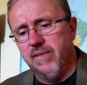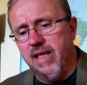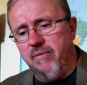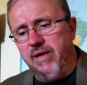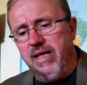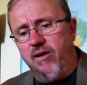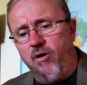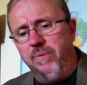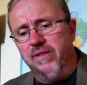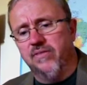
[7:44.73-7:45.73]
And when he had
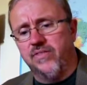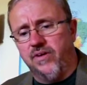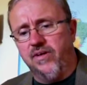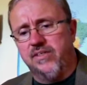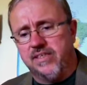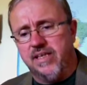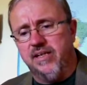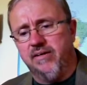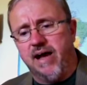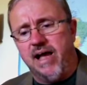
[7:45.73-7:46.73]
opened the third
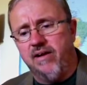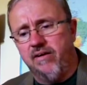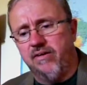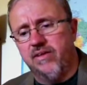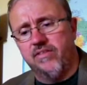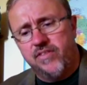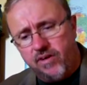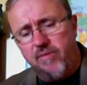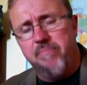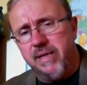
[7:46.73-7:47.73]
seal, I heard the
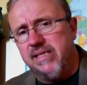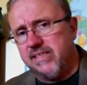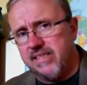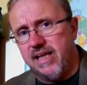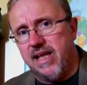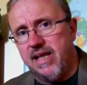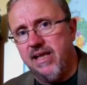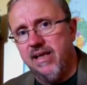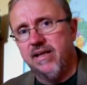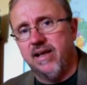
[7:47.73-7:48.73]
third beast say,
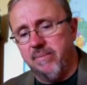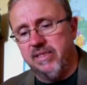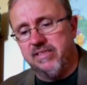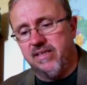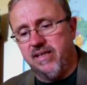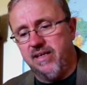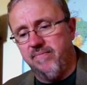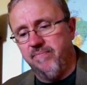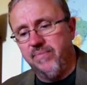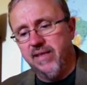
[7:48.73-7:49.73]
Come and see.
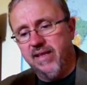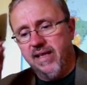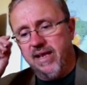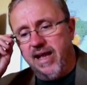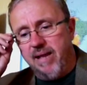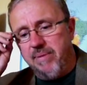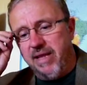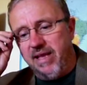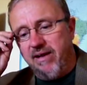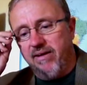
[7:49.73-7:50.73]
And I
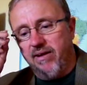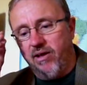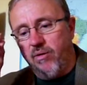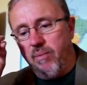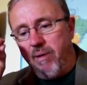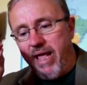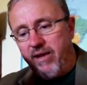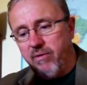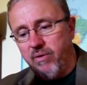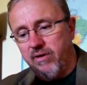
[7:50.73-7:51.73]
beheld, and lo, a black
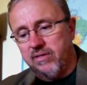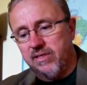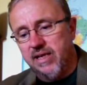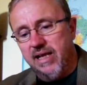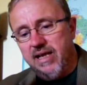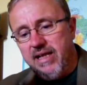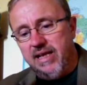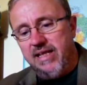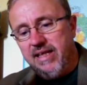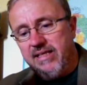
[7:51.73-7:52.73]
horse. And
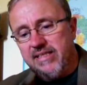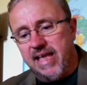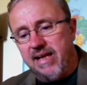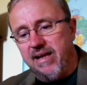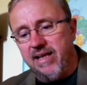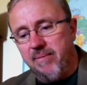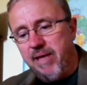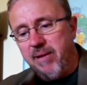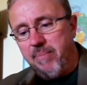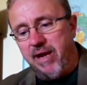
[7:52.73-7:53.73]
he that sat on him
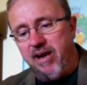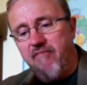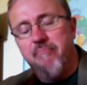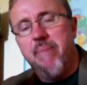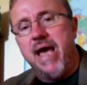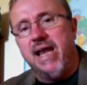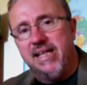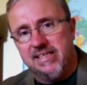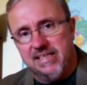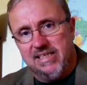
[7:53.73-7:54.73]
had a pair of
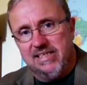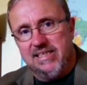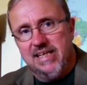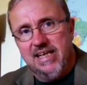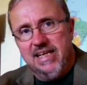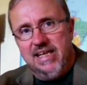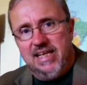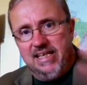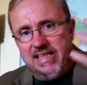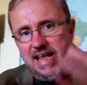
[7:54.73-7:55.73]
balances in
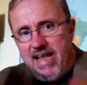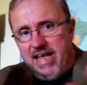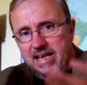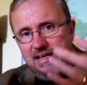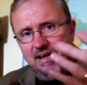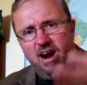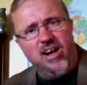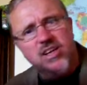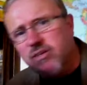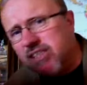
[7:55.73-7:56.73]
his hand. Are
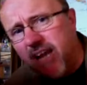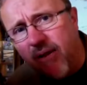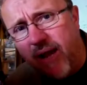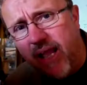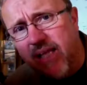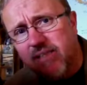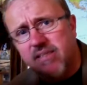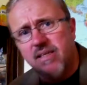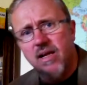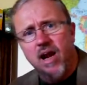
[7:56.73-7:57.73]
you serious?